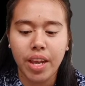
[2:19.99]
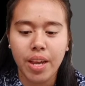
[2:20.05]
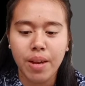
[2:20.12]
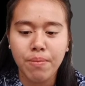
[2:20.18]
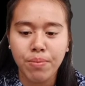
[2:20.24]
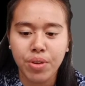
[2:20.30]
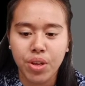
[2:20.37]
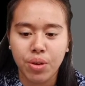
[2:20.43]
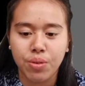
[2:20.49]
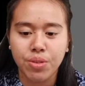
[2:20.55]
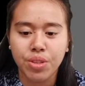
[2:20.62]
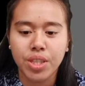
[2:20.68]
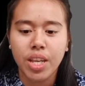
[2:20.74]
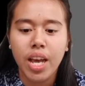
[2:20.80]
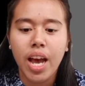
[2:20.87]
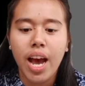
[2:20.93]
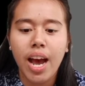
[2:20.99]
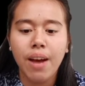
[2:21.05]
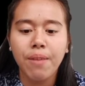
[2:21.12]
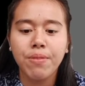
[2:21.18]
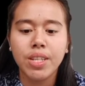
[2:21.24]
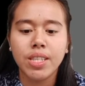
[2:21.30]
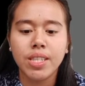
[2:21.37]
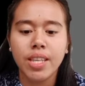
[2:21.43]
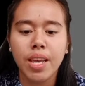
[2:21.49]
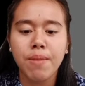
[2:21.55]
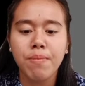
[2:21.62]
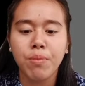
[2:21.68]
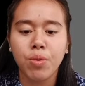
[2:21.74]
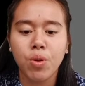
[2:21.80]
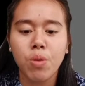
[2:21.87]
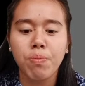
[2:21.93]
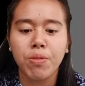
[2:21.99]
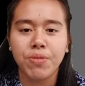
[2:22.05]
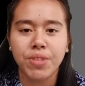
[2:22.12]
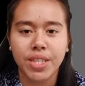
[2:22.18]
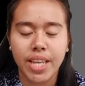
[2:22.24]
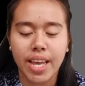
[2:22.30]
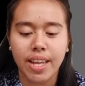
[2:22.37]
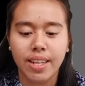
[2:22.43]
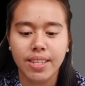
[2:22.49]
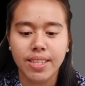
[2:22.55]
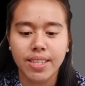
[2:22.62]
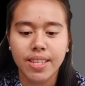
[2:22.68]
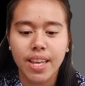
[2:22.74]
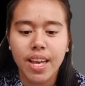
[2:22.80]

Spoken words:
embryos have the same group of cells